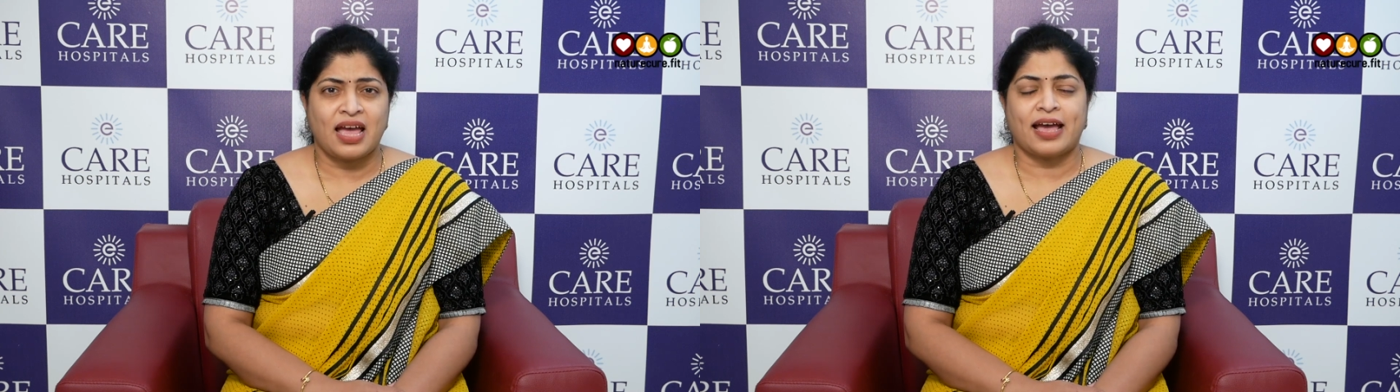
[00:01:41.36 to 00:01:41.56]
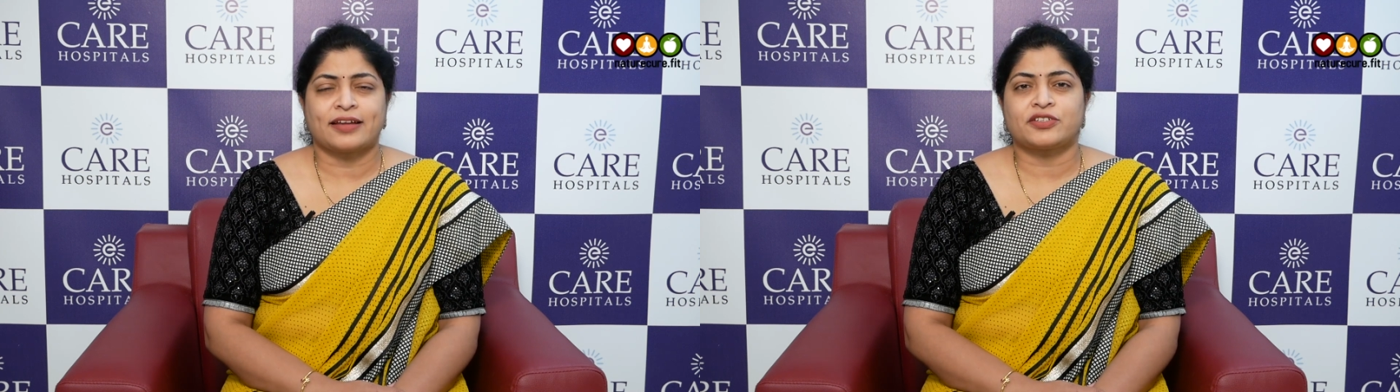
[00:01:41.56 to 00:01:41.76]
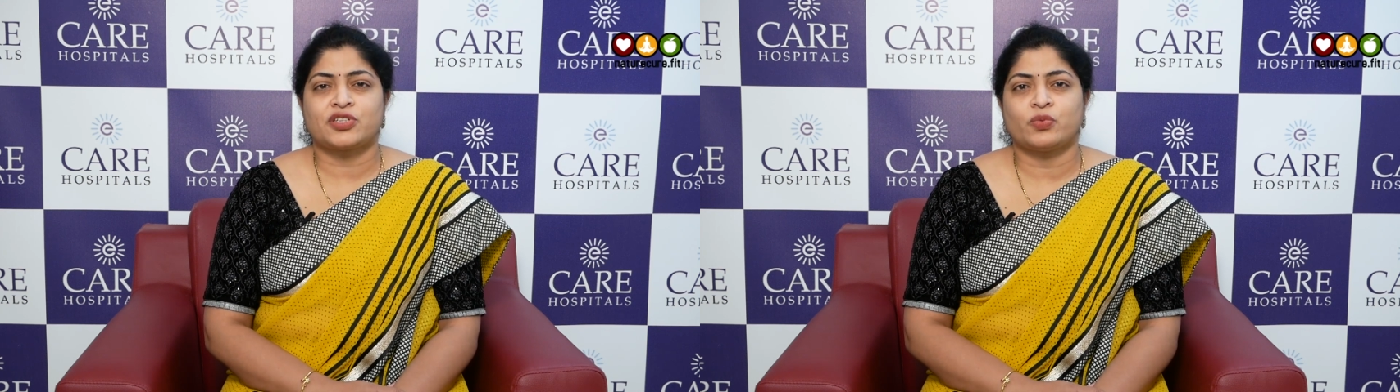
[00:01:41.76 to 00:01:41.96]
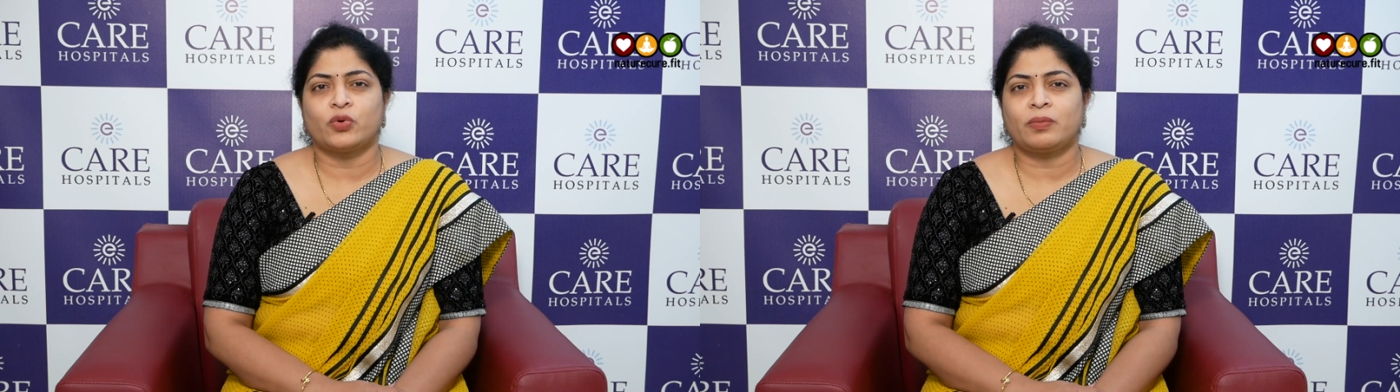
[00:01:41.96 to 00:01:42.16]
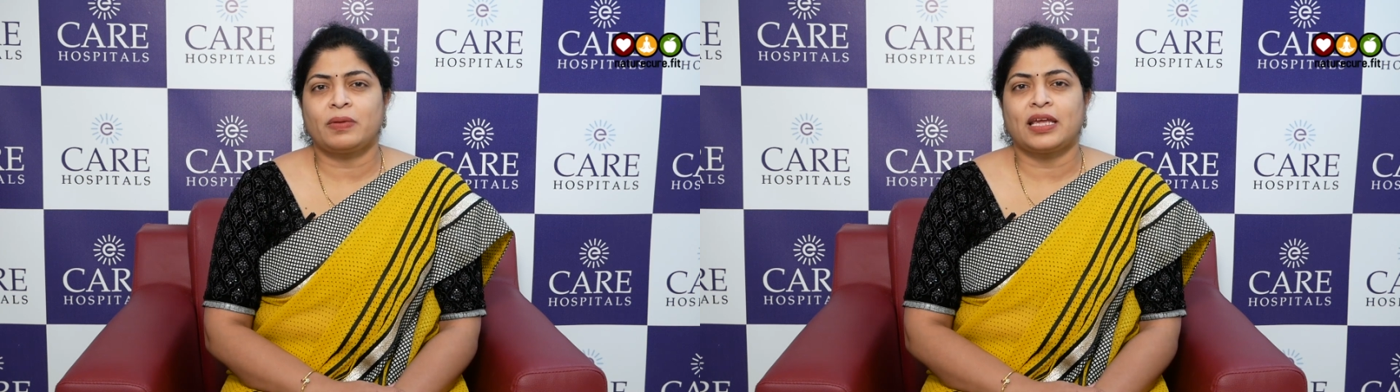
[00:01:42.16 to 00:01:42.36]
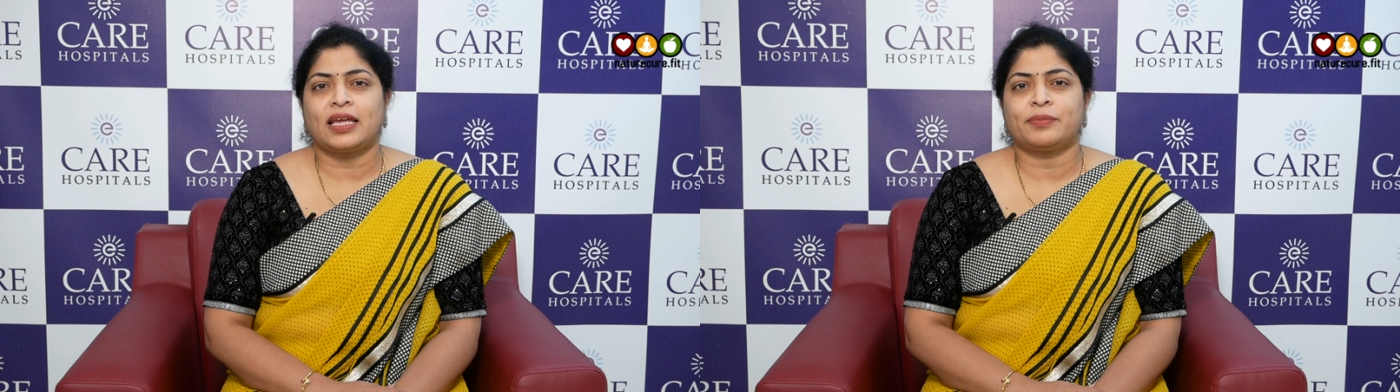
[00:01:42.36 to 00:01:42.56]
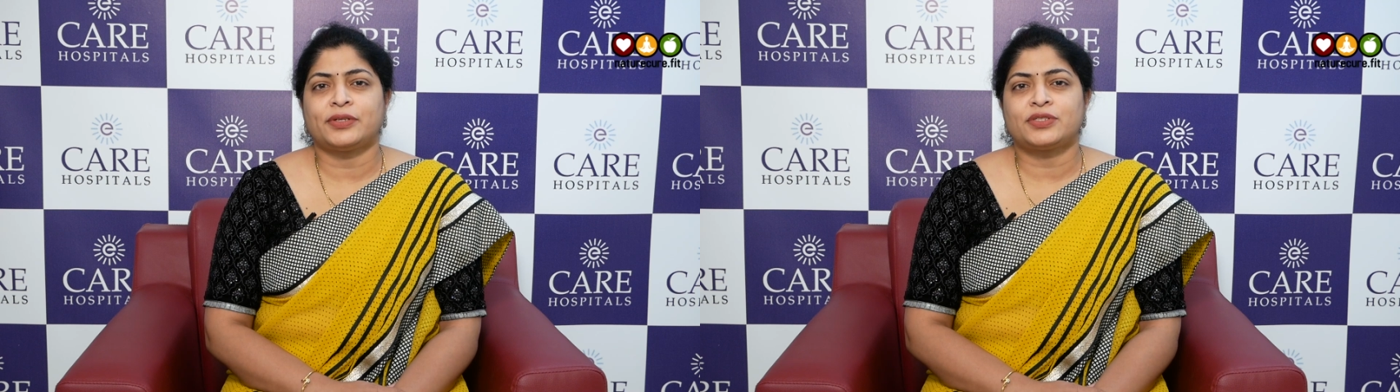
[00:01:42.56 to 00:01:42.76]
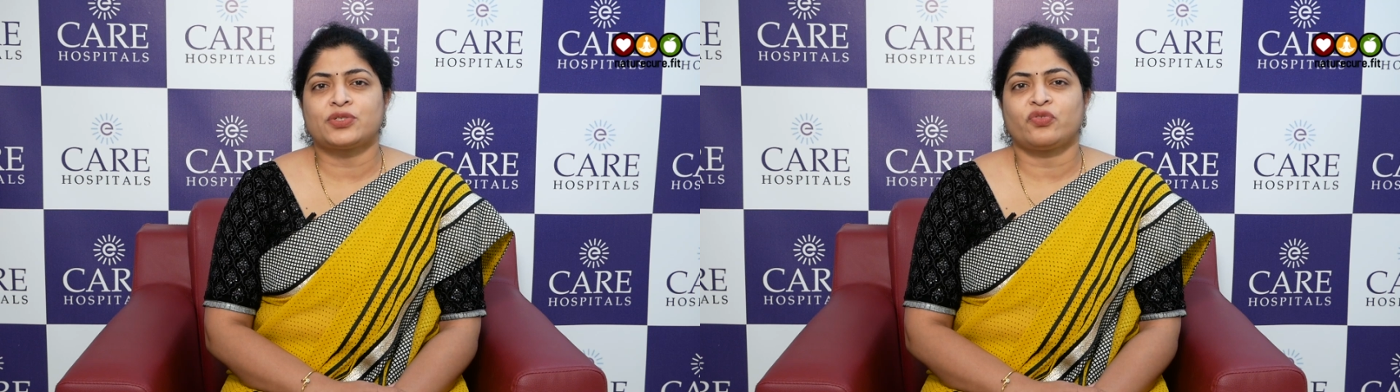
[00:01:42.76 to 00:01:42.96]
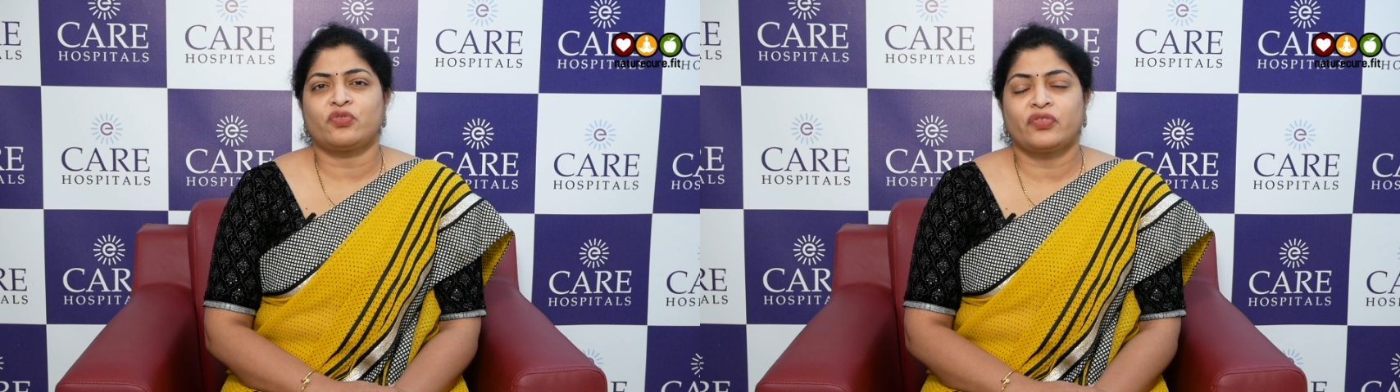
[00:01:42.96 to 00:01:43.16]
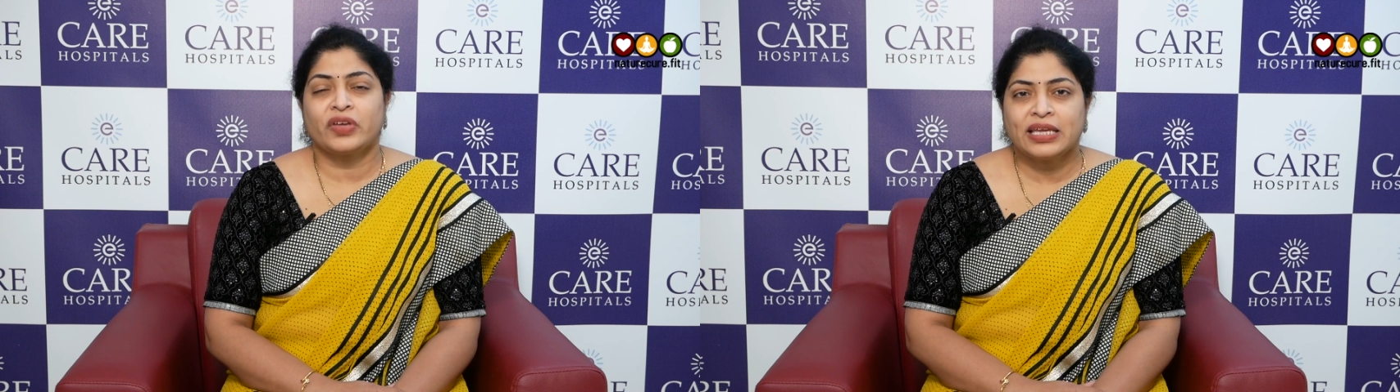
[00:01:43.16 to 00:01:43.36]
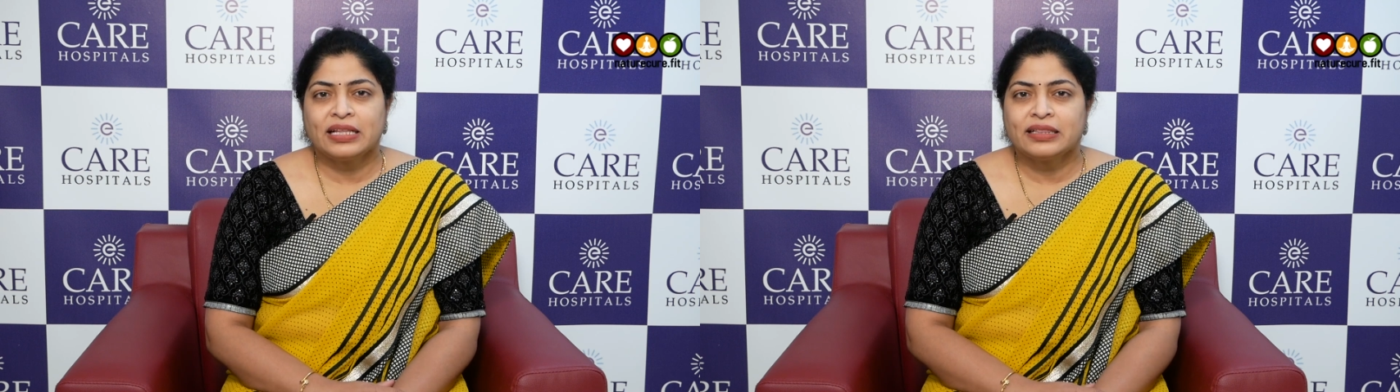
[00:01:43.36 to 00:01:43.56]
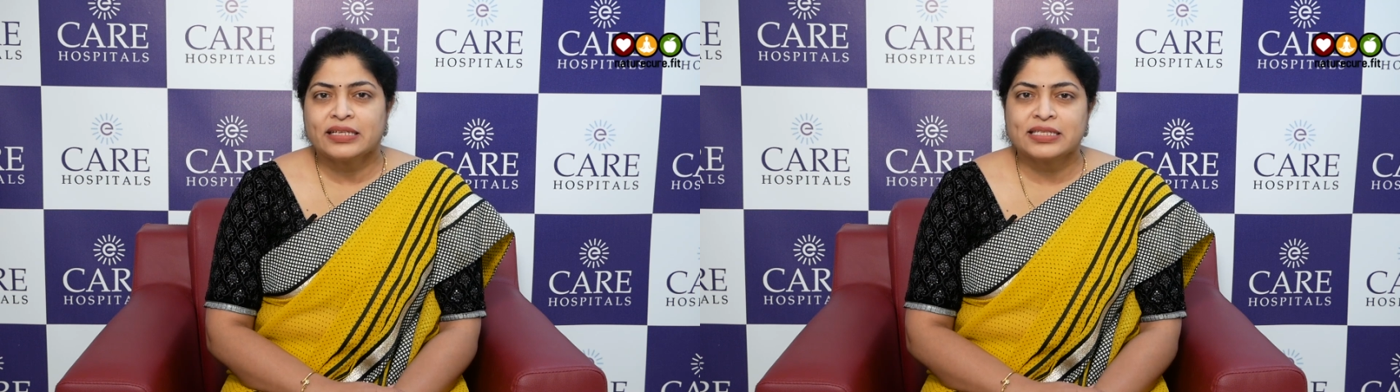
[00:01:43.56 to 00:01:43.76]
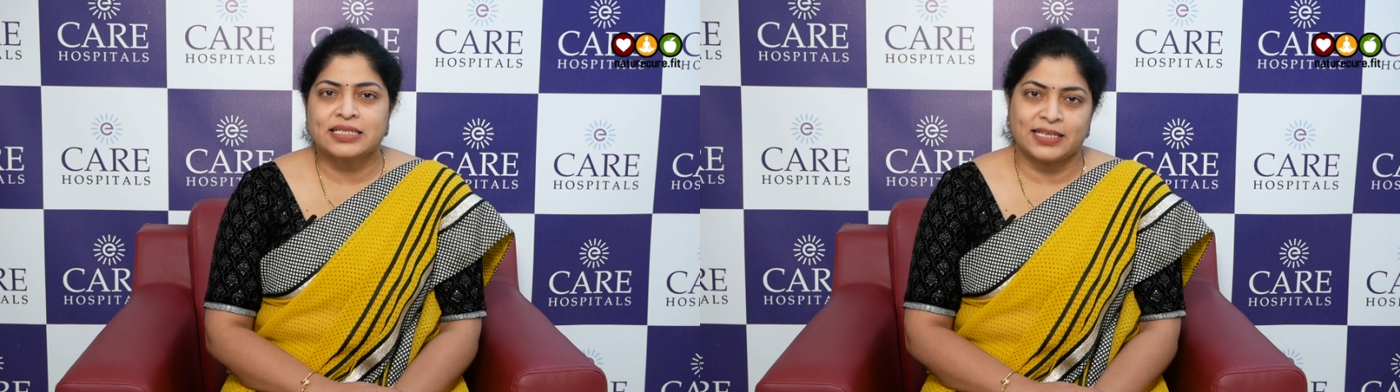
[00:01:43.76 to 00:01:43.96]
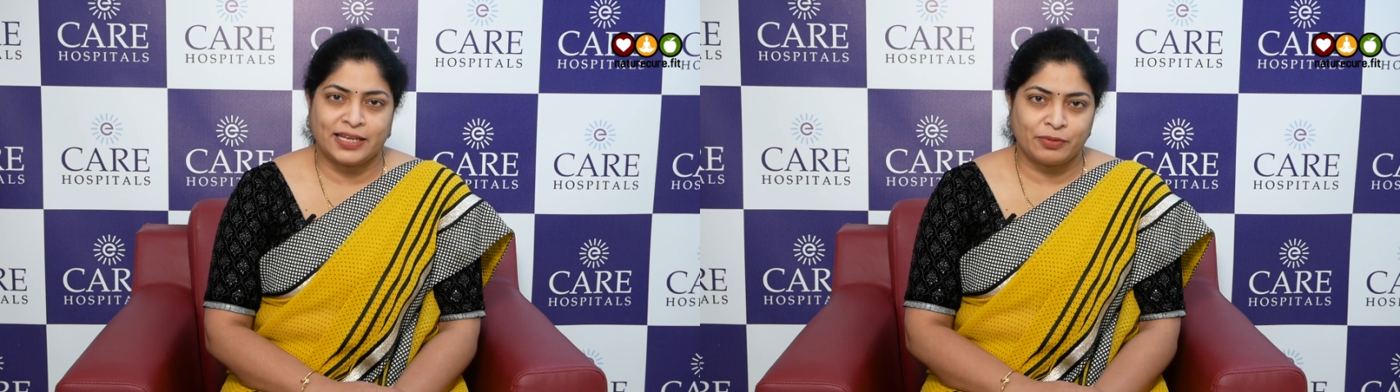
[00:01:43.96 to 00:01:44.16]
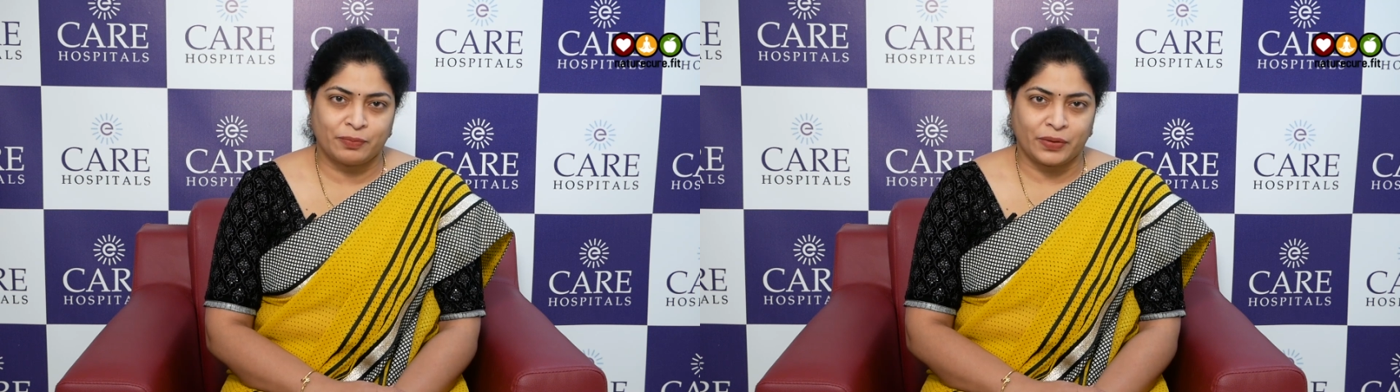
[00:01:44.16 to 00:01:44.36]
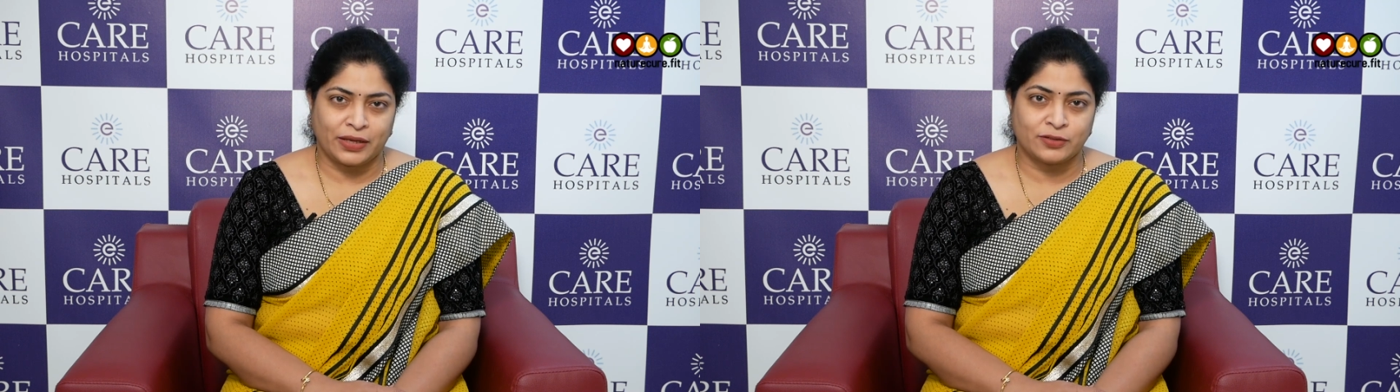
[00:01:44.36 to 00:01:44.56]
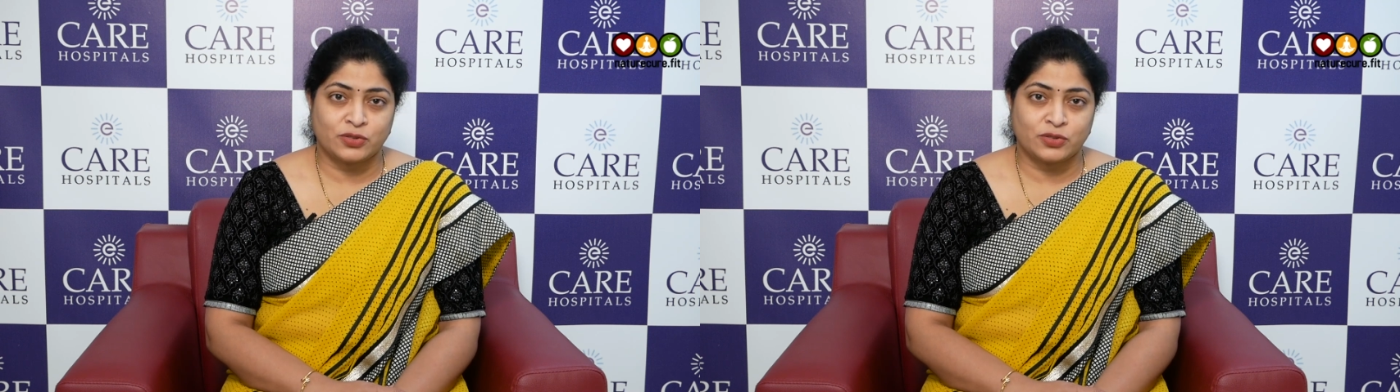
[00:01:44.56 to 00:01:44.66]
and she won't be able to feel this labor pain,